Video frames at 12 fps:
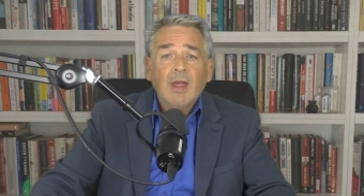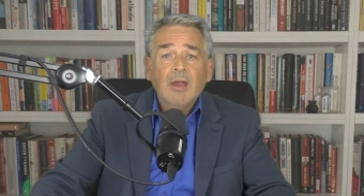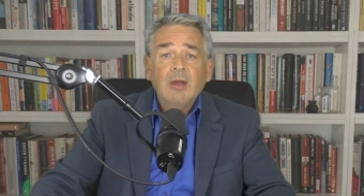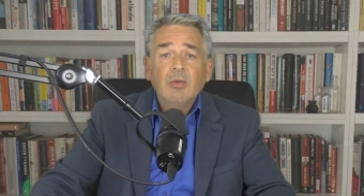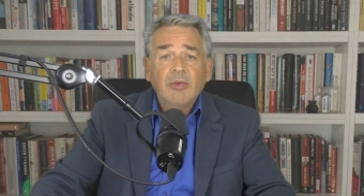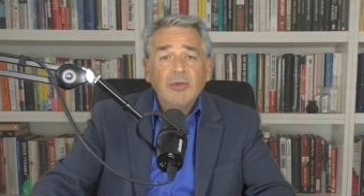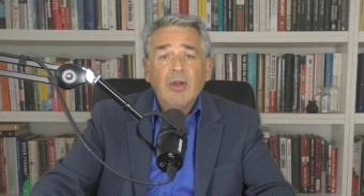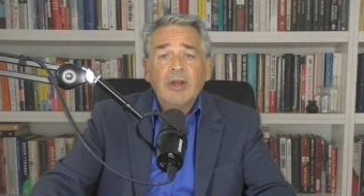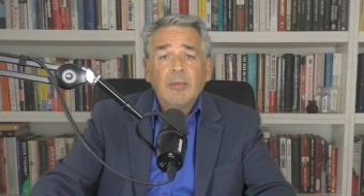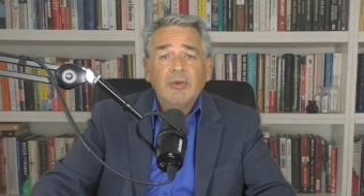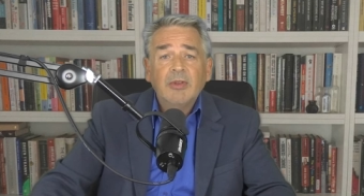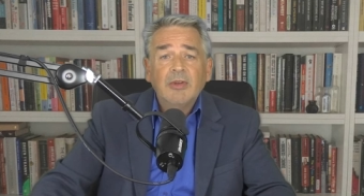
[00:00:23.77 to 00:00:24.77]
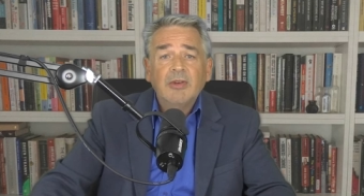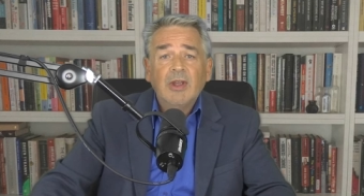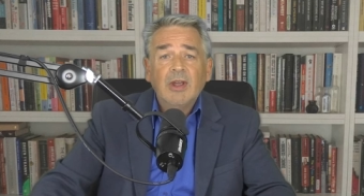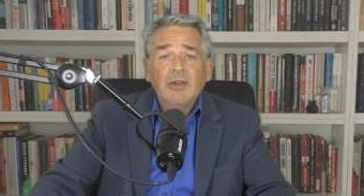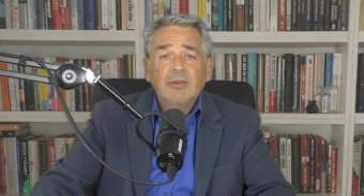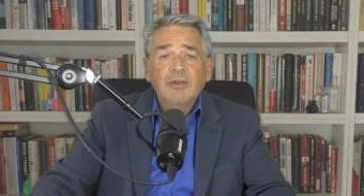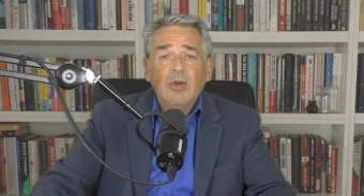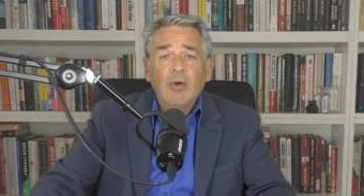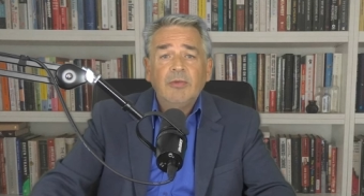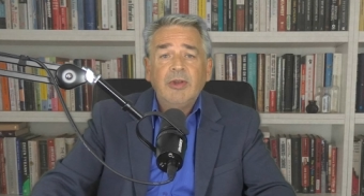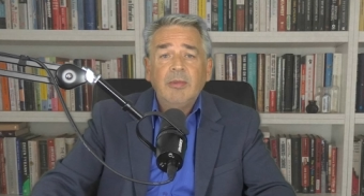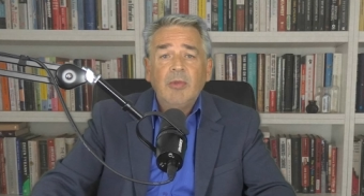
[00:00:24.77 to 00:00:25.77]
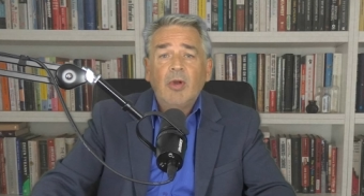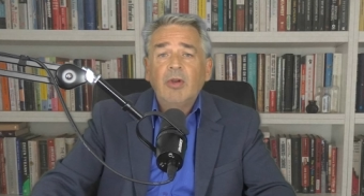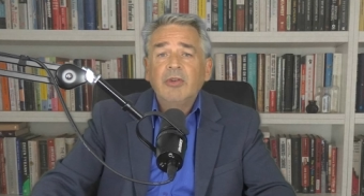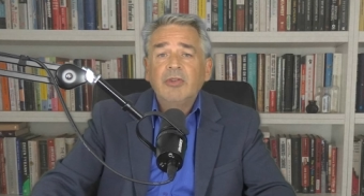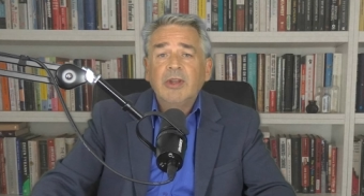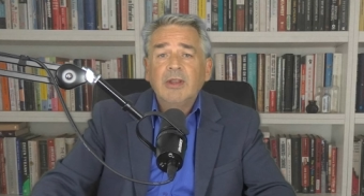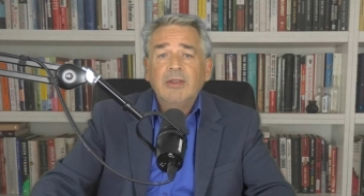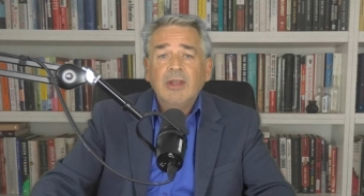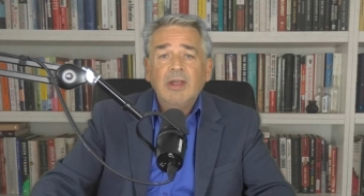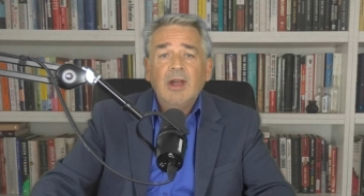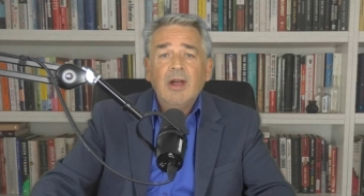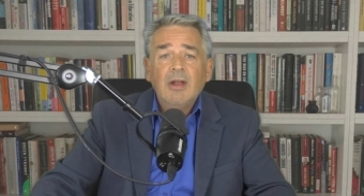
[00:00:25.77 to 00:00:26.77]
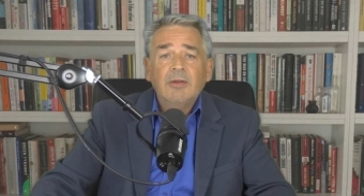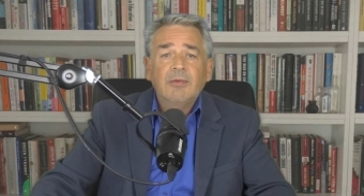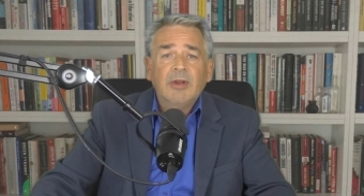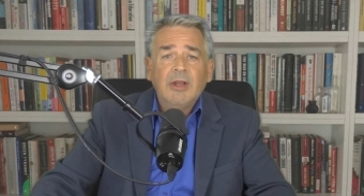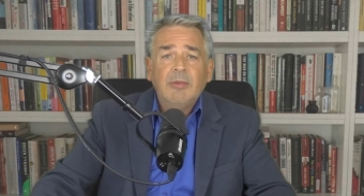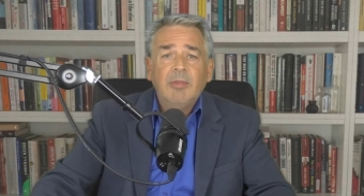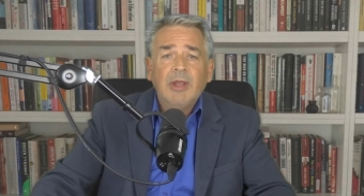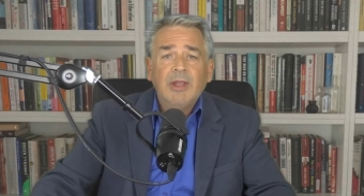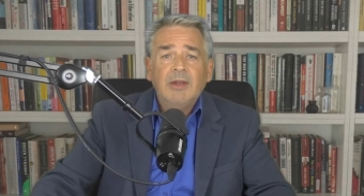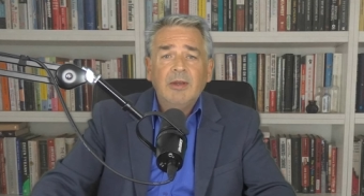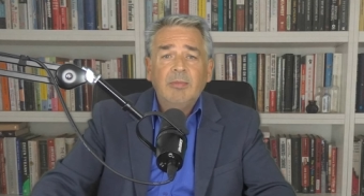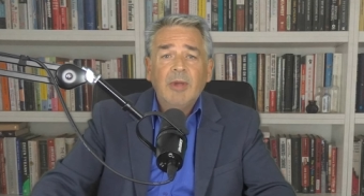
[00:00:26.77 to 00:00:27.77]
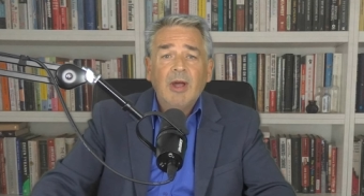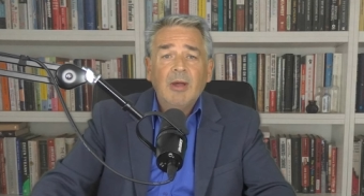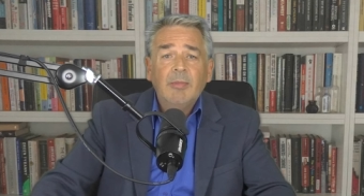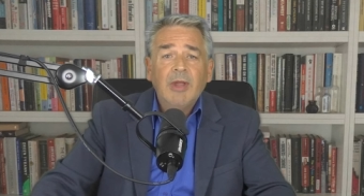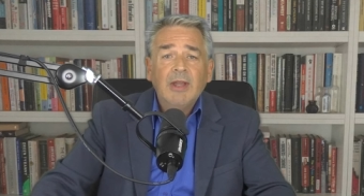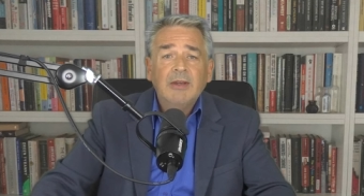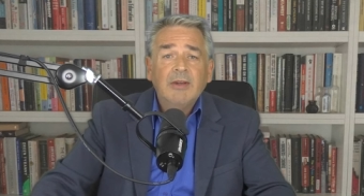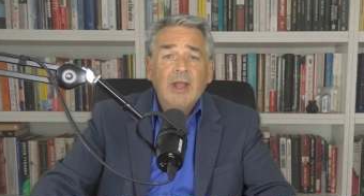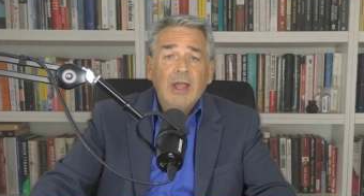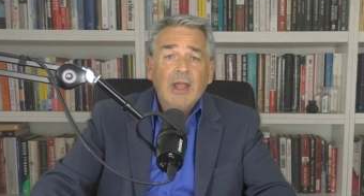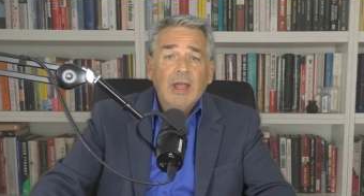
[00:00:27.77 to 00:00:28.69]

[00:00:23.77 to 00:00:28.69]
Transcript: was not up to the task of demolishing the artfully bearded Barbett,